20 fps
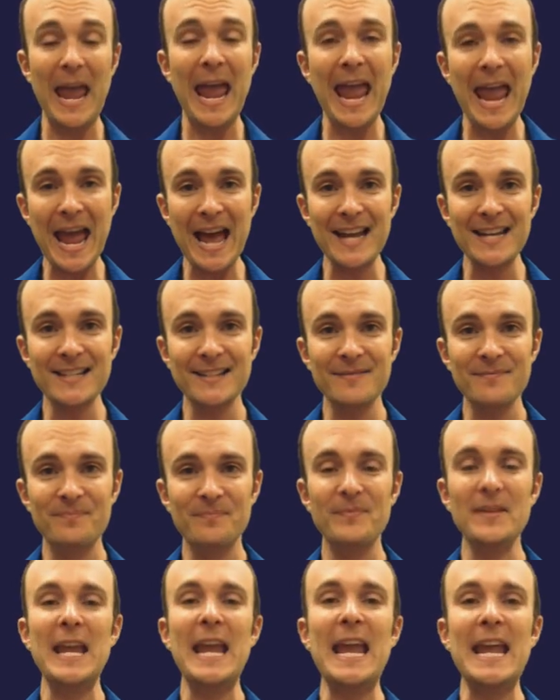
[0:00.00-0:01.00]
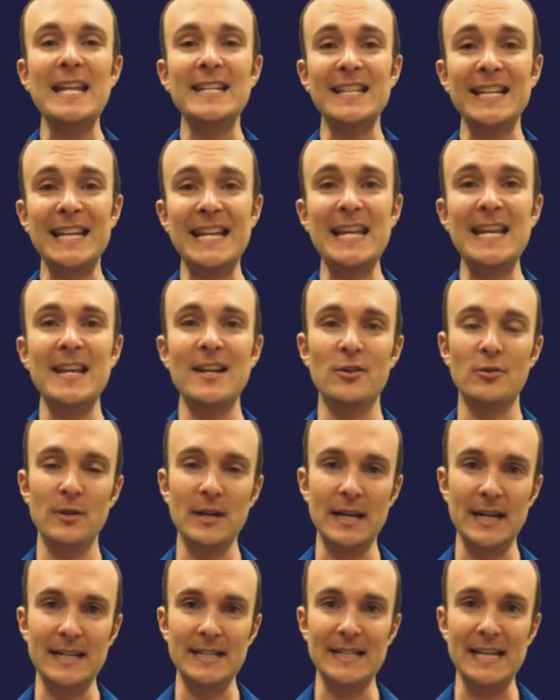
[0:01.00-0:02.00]
and it's a key
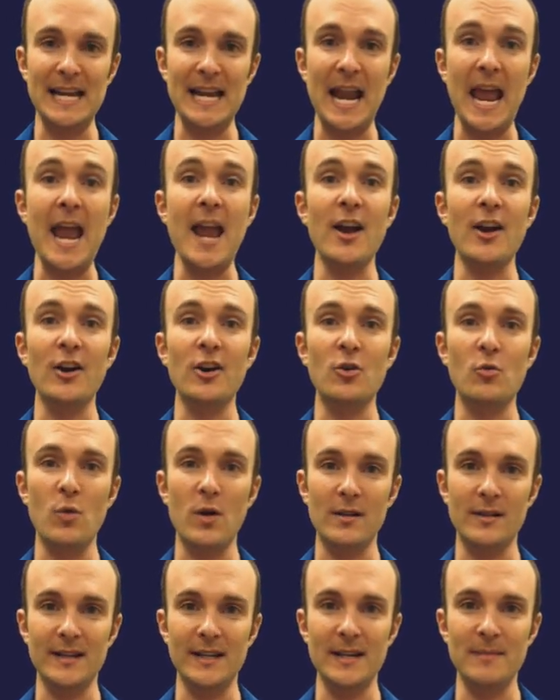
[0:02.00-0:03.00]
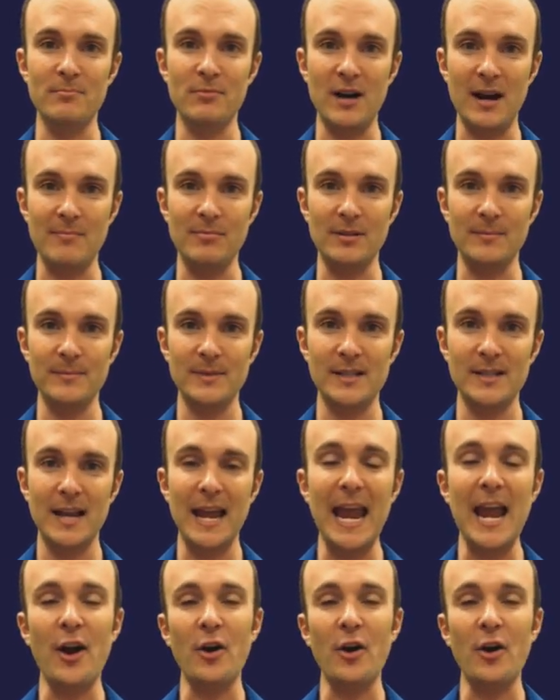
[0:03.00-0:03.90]
ingredient in air quality problems.